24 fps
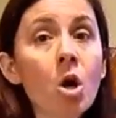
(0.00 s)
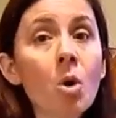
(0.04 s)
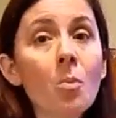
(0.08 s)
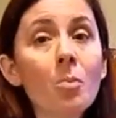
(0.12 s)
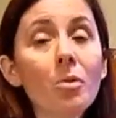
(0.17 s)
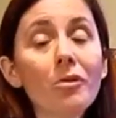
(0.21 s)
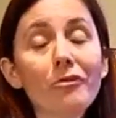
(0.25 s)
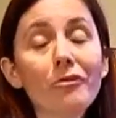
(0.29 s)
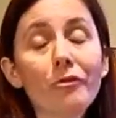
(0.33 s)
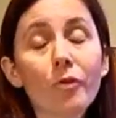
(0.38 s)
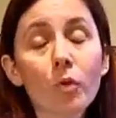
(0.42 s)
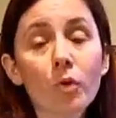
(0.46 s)

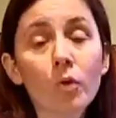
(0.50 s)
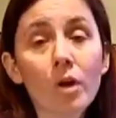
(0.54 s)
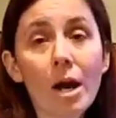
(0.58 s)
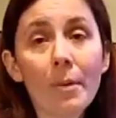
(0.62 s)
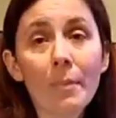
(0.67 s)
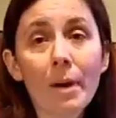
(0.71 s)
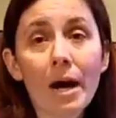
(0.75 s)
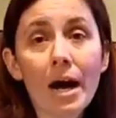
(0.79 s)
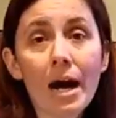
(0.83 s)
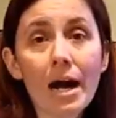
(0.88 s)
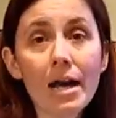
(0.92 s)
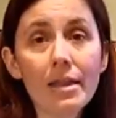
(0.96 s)
before I
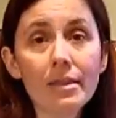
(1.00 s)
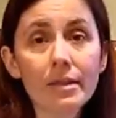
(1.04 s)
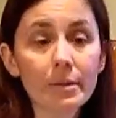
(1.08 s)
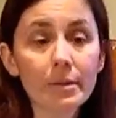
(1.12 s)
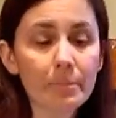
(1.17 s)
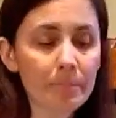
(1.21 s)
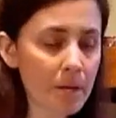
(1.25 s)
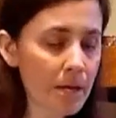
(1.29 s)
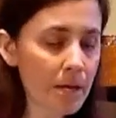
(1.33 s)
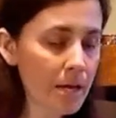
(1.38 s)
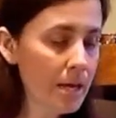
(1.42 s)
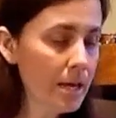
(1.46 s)
buy
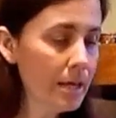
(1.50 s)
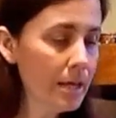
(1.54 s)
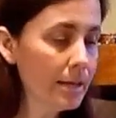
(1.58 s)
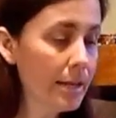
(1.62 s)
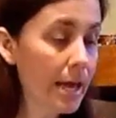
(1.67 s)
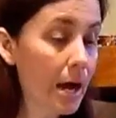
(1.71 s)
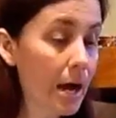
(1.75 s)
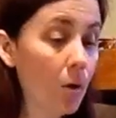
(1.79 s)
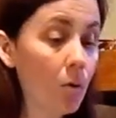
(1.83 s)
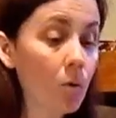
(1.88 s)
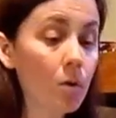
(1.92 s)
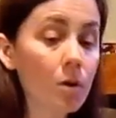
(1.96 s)
them.
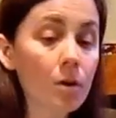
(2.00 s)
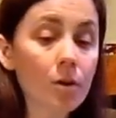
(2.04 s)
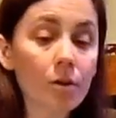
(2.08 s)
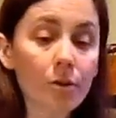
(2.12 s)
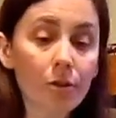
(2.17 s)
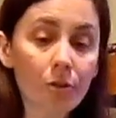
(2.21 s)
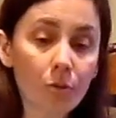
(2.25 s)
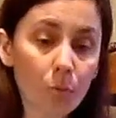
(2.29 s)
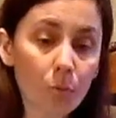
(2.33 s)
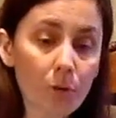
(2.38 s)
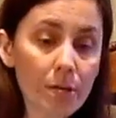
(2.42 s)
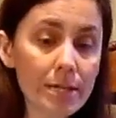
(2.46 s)
Now,
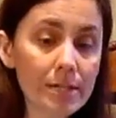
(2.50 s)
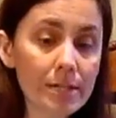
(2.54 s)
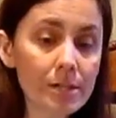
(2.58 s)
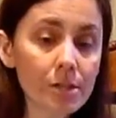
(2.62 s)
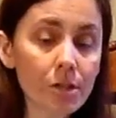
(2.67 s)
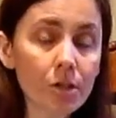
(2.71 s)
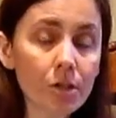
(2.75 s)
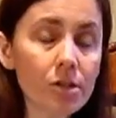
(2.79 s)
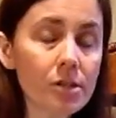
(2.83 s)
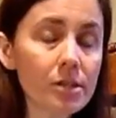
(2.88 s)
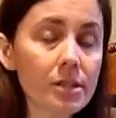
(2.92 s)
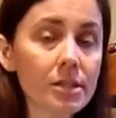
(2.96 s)
3
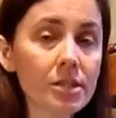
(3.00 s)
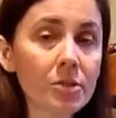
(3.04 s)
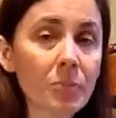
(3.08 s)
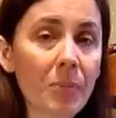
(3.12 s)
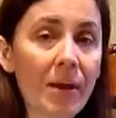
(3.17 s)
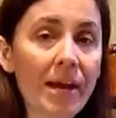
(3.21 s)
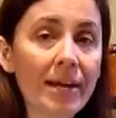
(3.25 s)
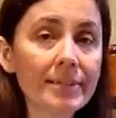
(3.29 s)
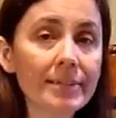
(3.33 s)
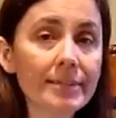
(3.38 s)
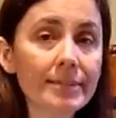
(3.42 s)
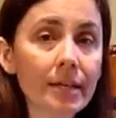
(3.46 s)
inserts this
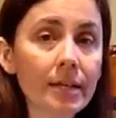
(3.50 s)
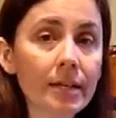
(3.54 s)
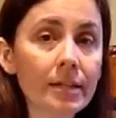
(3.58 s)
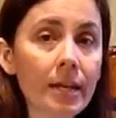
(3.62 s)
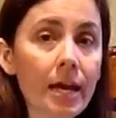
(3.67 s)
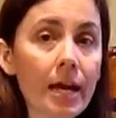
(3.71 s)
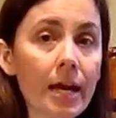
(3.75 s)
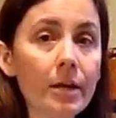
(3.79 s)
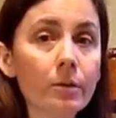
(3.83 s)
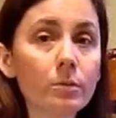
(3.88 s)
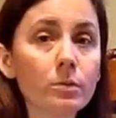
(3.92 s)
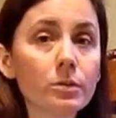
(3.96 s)
past
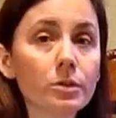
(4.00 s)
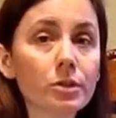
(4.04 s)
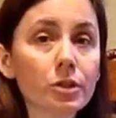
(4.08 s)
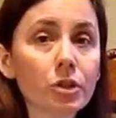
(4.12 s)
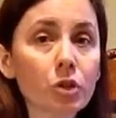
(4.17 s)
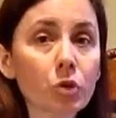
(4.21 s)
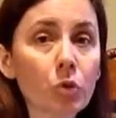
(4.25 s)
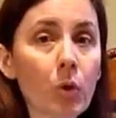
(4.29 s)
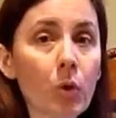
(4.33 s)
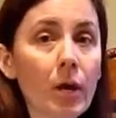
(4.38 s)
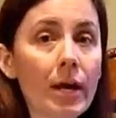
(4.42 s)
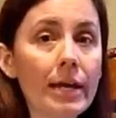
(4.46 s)
Sunday. It was a
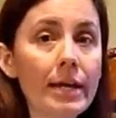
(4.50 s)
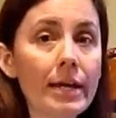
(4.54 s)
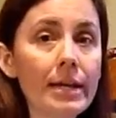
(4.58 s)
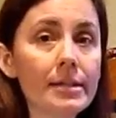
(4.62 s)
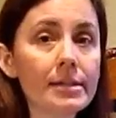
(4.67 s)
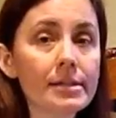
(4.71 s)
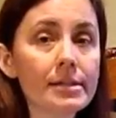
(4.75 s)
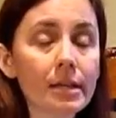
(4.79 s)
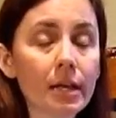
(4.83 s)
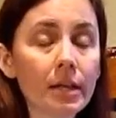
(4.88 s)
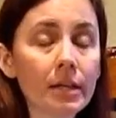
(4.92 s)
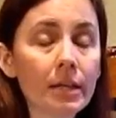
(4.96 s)
great
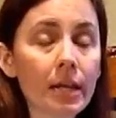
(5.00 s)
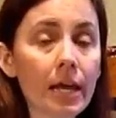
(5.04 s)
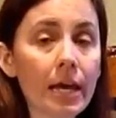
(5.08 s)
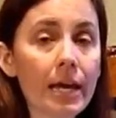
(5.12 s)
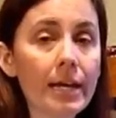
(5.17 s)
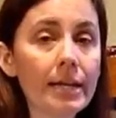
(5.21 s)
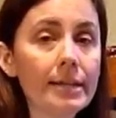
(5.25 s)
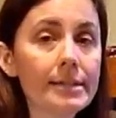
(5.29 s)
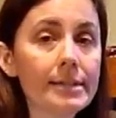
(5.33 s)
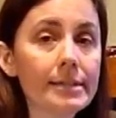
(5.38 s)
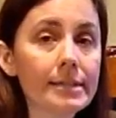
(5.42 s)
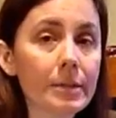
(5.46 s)

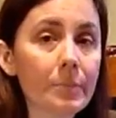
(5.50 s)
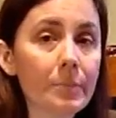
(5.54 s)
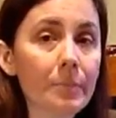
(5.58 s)
Sunday to